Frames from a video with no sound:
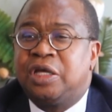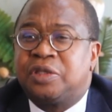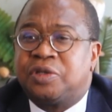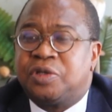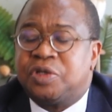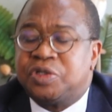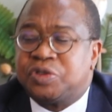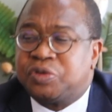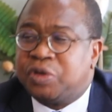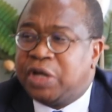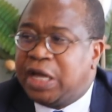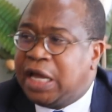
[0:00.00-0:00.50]

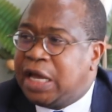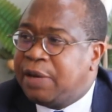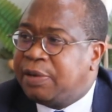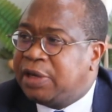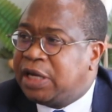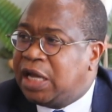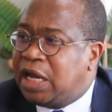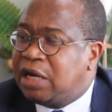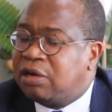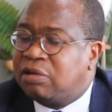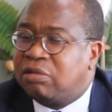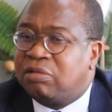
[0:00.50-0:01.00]
those who
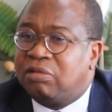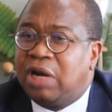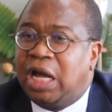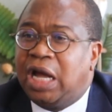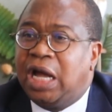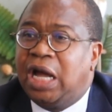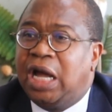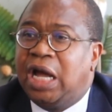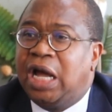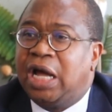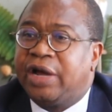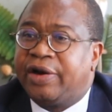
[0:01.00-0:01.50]
handle
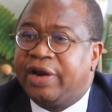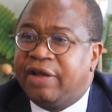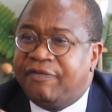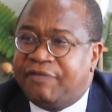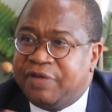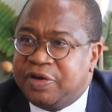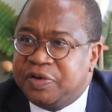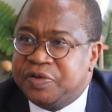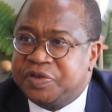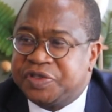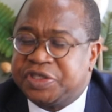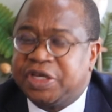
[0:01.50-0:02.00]

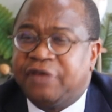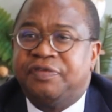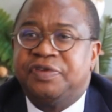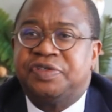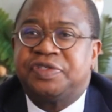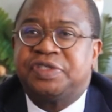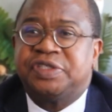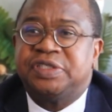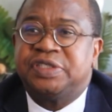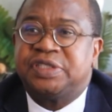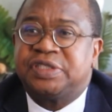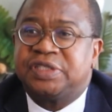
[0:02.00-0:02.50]
revenue
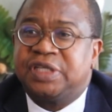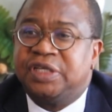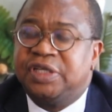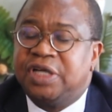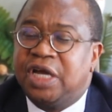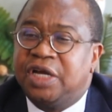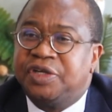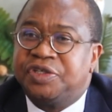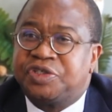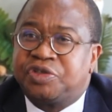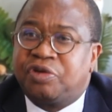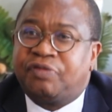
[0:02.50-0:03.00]
services
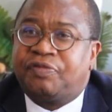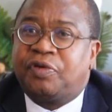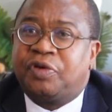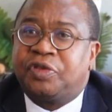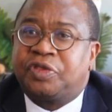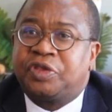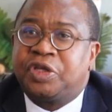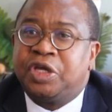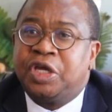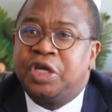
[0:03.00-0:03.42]
and so forth.